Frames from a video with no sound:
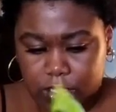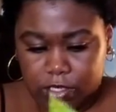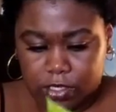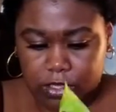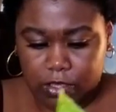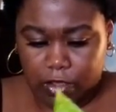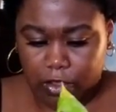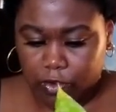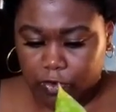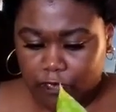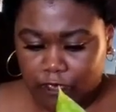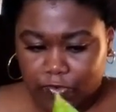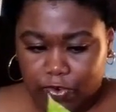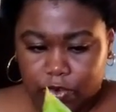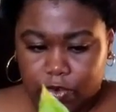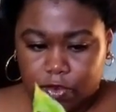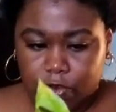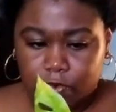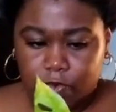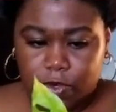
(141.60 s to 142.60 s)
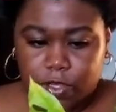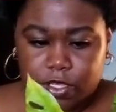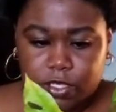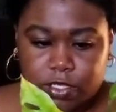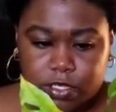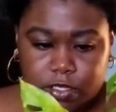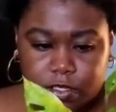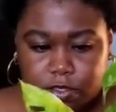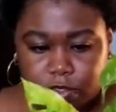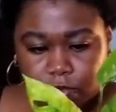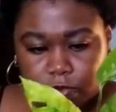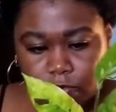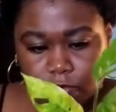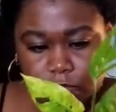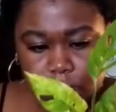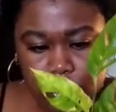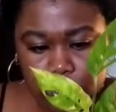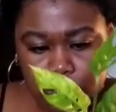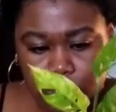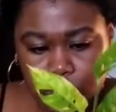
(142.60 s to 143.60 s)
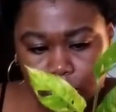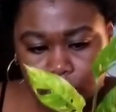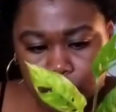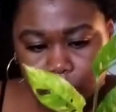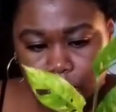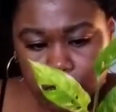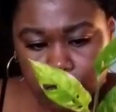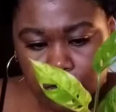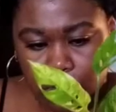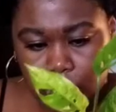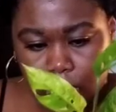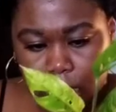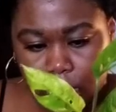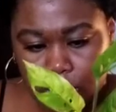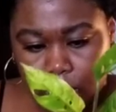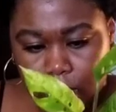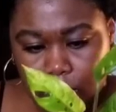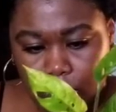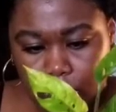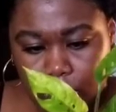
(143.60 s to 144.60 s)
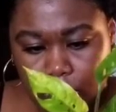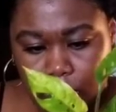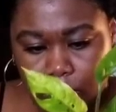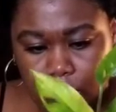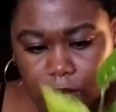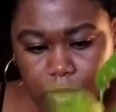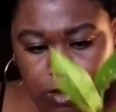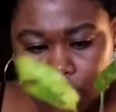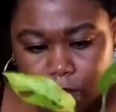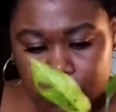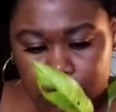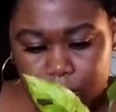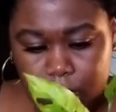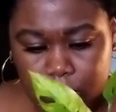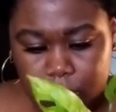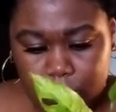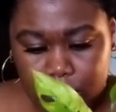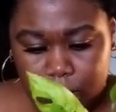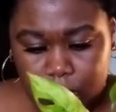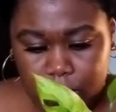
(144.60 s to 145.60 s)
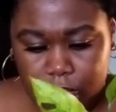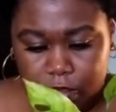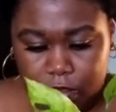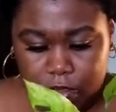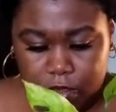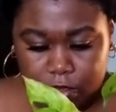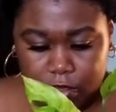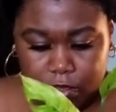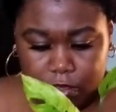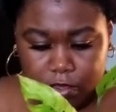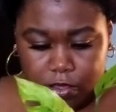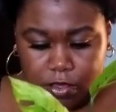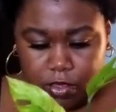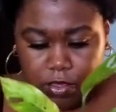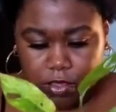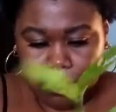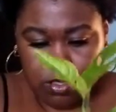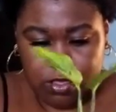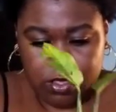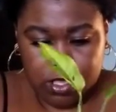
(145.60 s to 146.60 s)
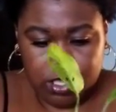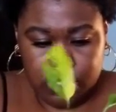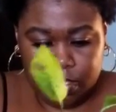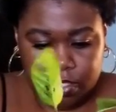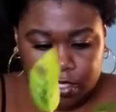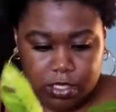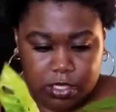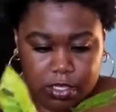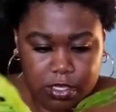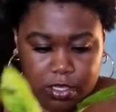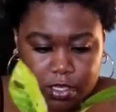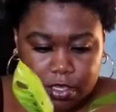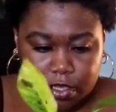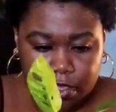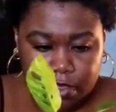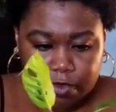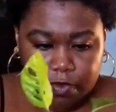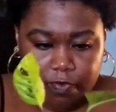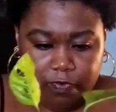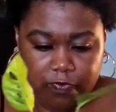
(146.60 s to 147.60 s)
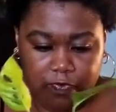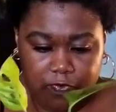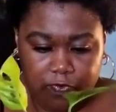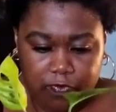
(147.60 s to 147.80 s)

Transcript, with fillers: is long for no reason. We'll just snap you right here. And let's see if...